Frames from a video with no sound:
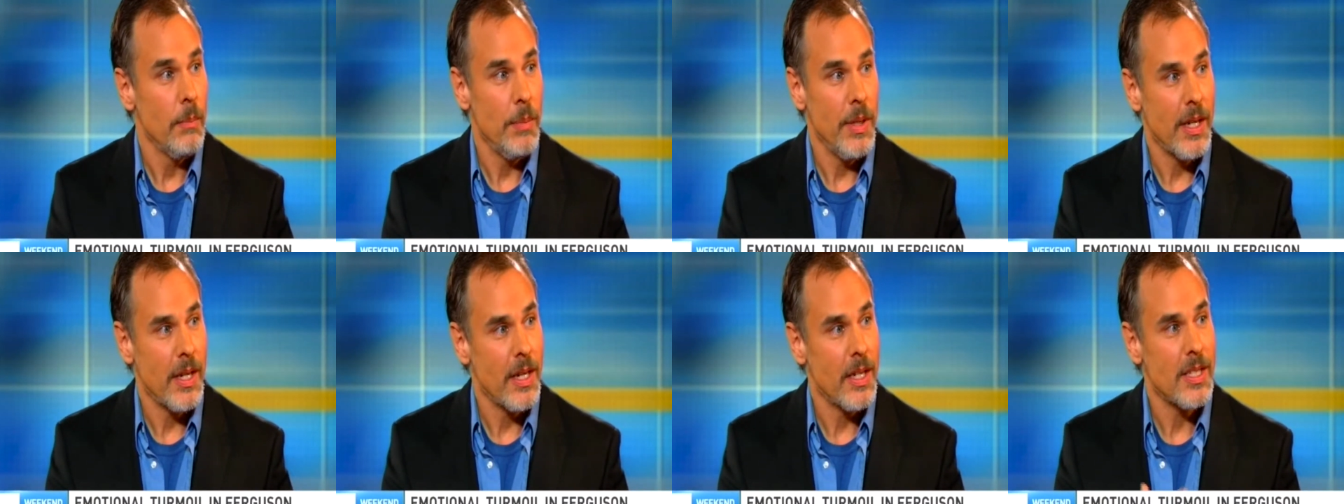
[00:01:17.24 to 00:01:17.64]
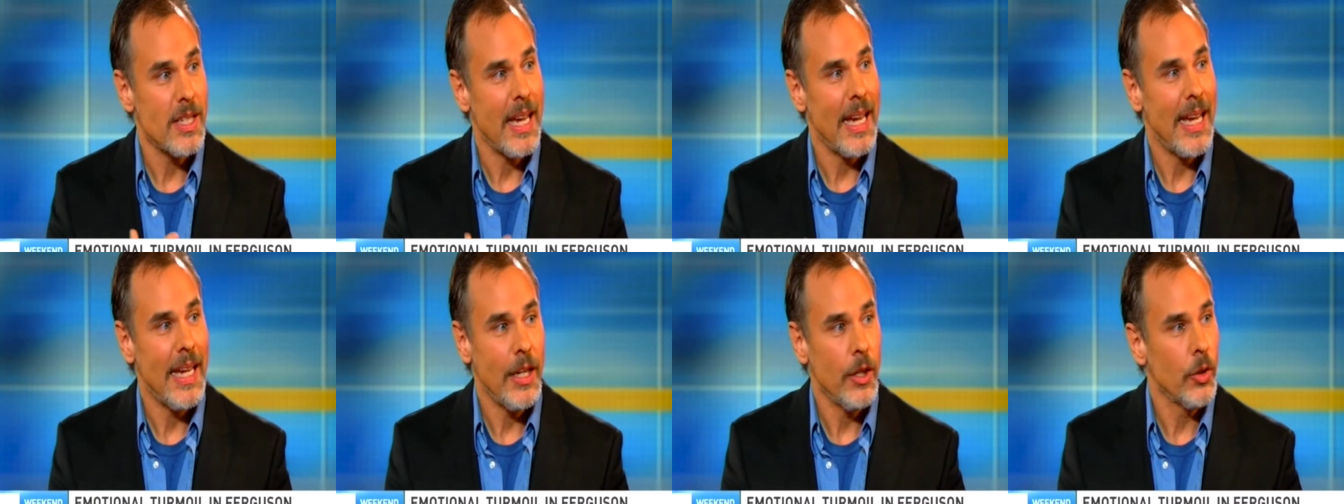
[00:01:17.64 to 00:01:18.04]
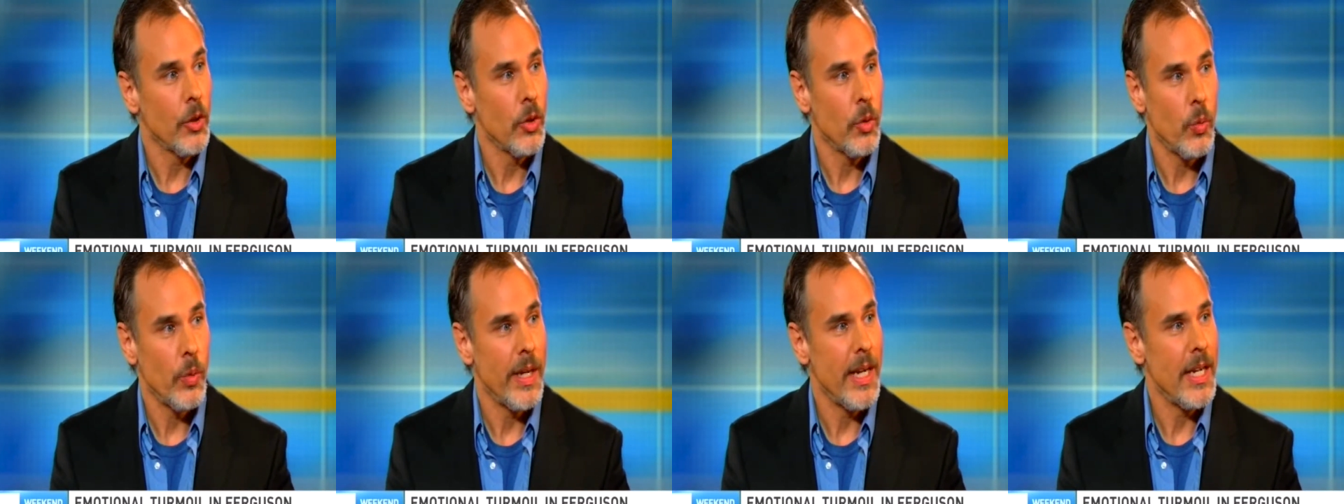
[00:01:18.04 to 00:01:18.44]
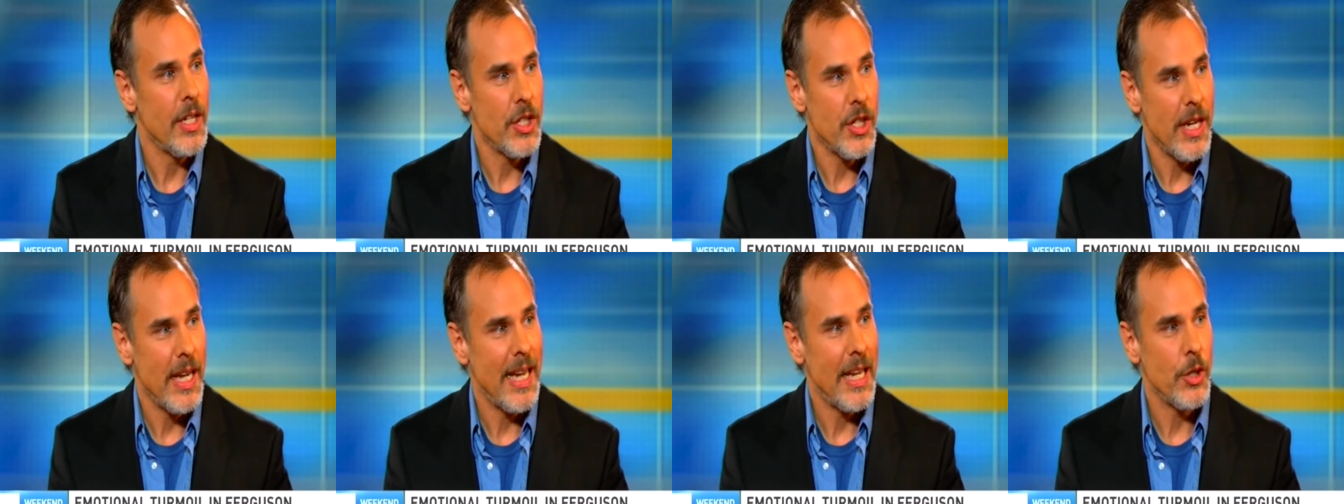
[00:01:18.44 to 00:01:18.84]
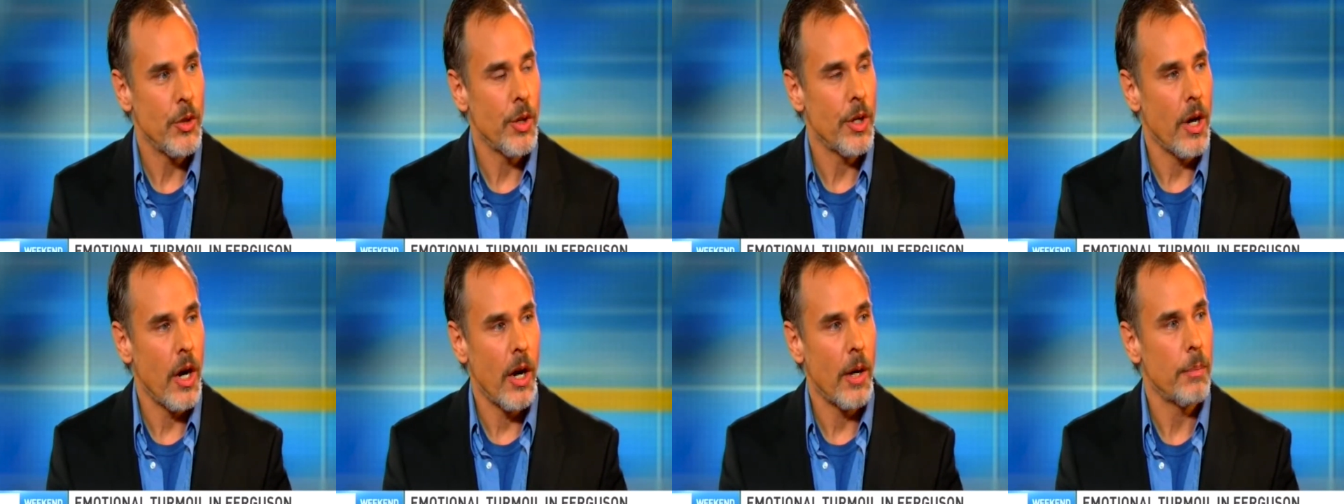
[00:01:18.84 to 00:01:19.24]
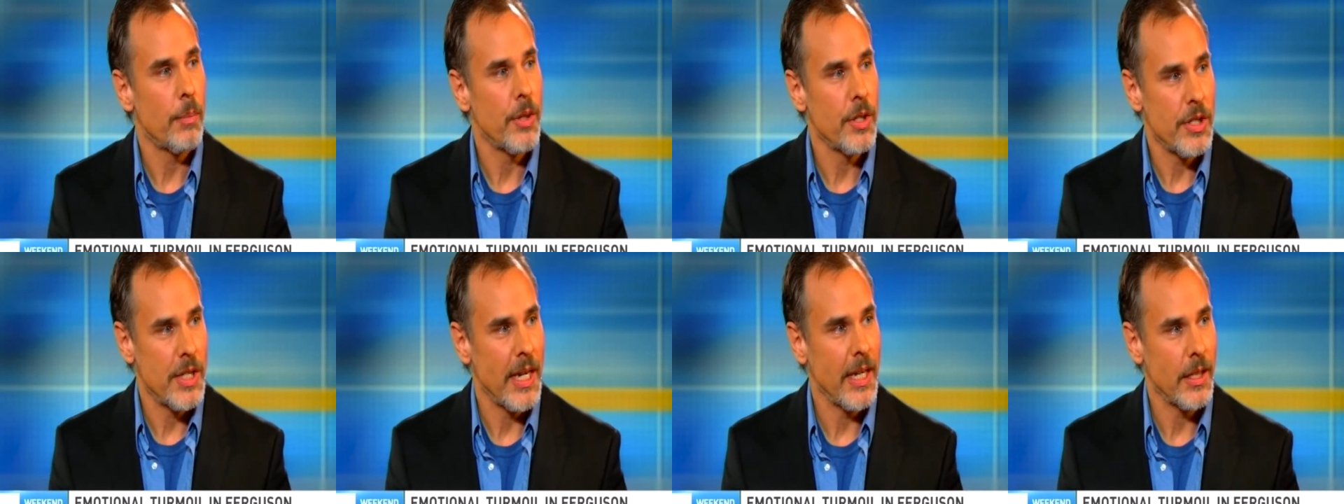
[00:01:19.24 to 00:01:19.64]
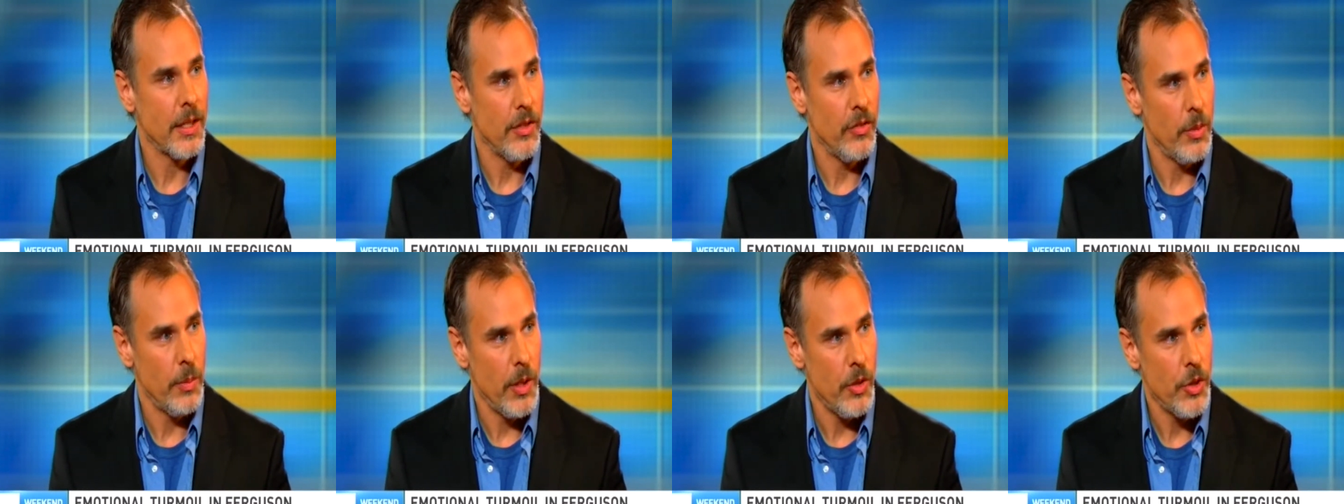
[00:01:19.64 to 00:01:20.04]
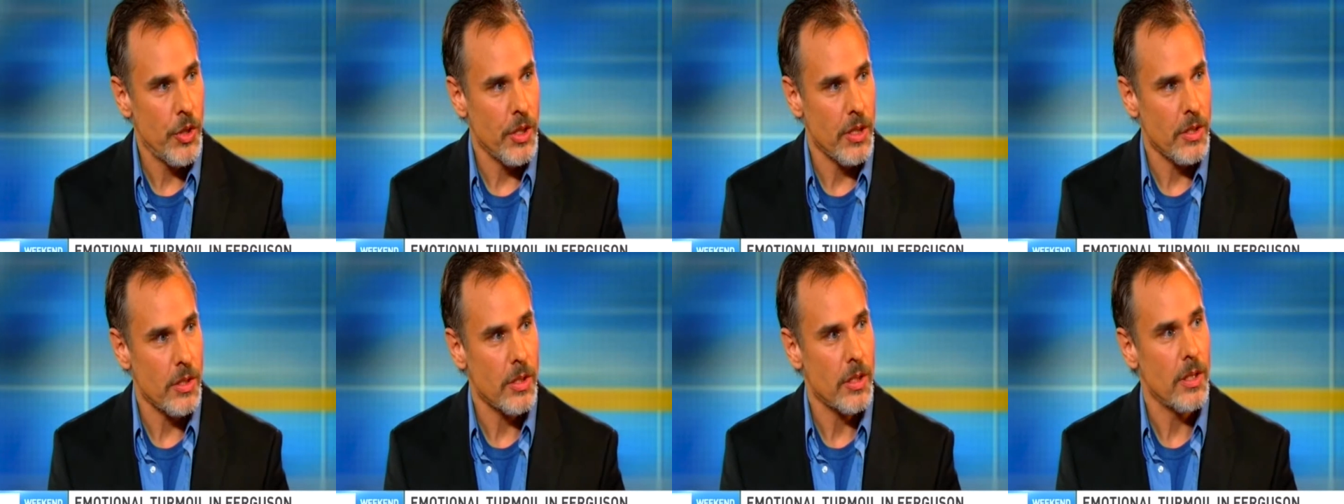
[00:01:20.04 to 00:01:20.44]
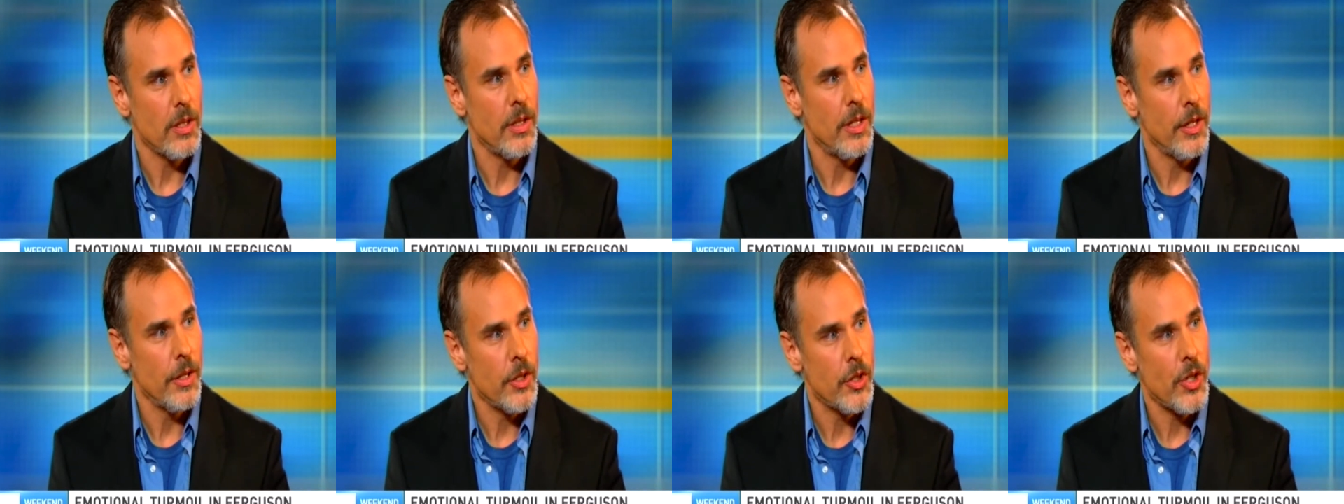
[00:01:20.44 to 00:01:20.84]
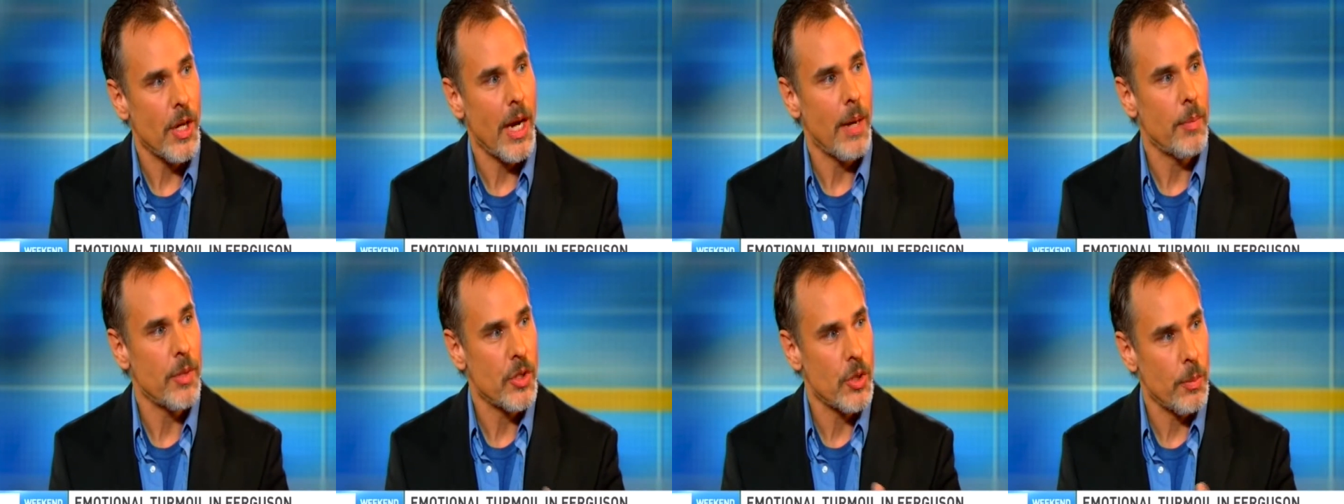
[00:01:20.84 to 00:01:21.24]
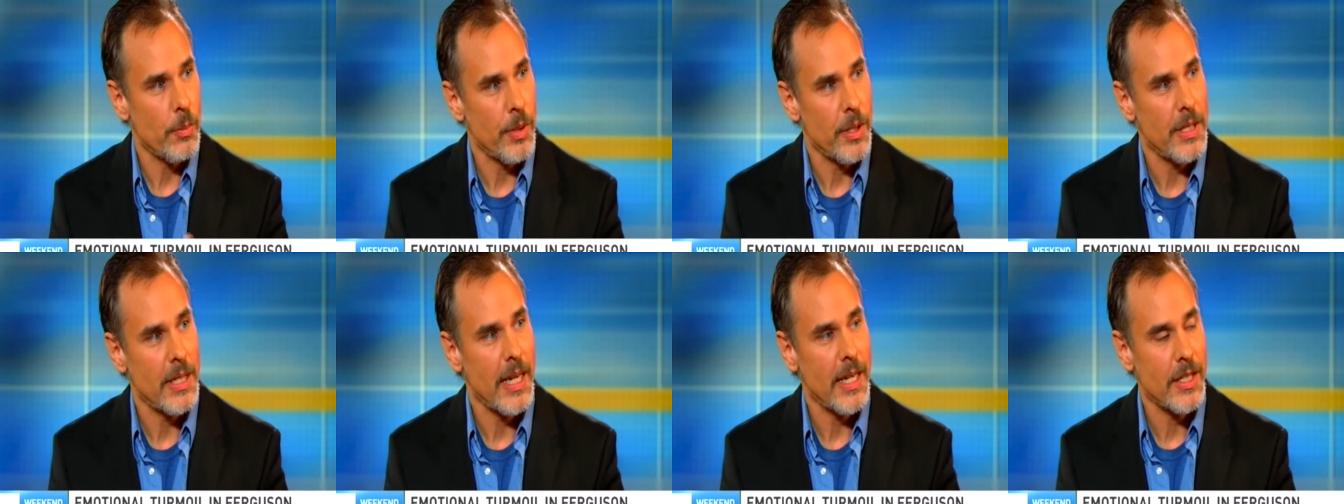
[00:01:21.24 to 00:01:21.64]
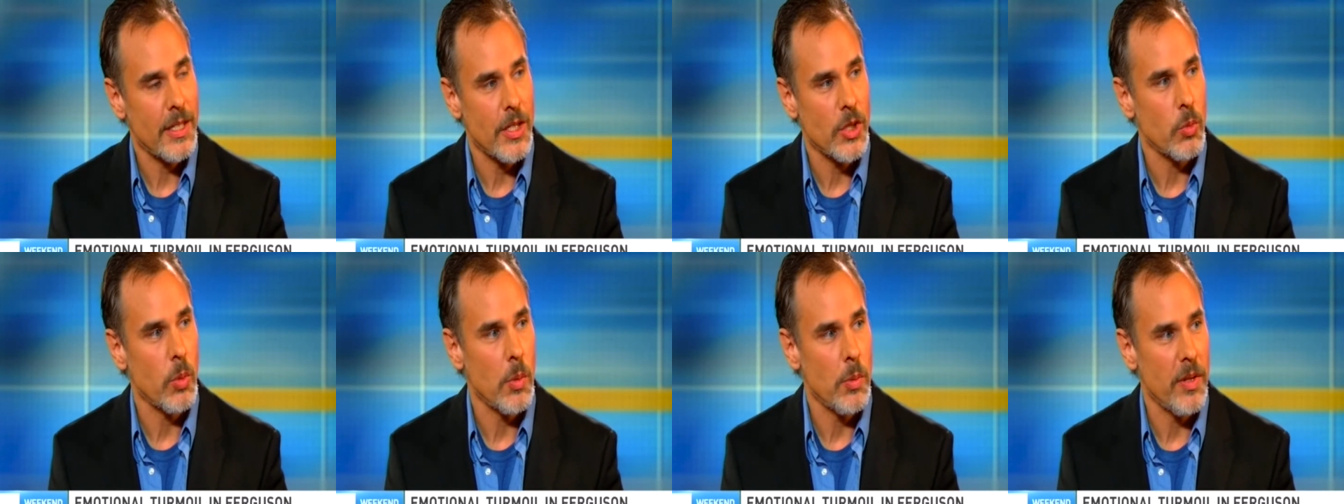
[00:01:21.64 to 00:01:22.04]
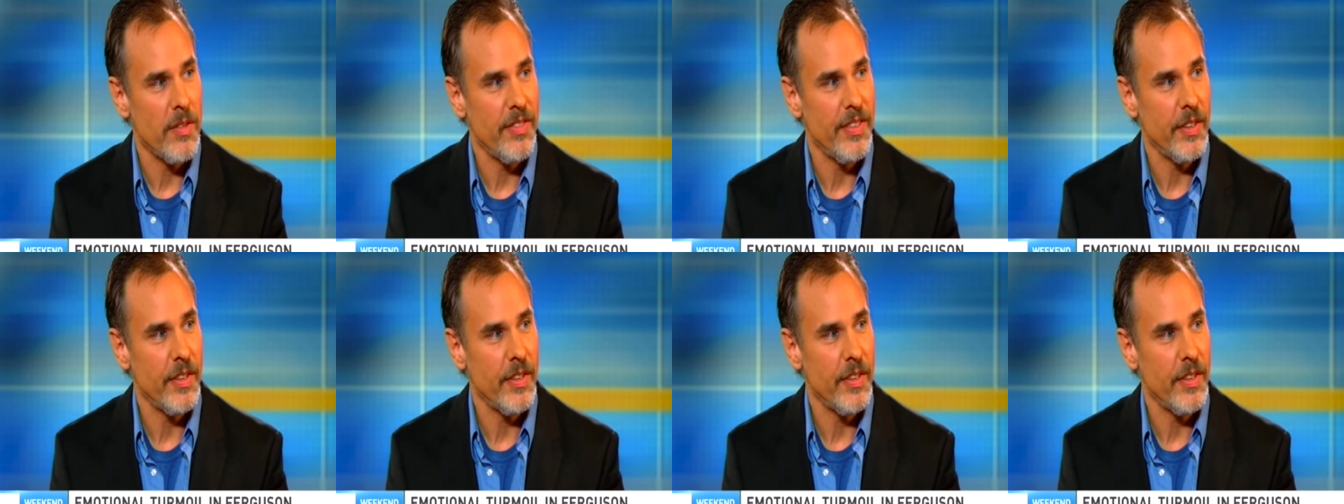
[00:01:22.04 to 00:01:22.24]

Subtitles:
because anger, rage, and hatred are protective emotions. Their job is to protect us when we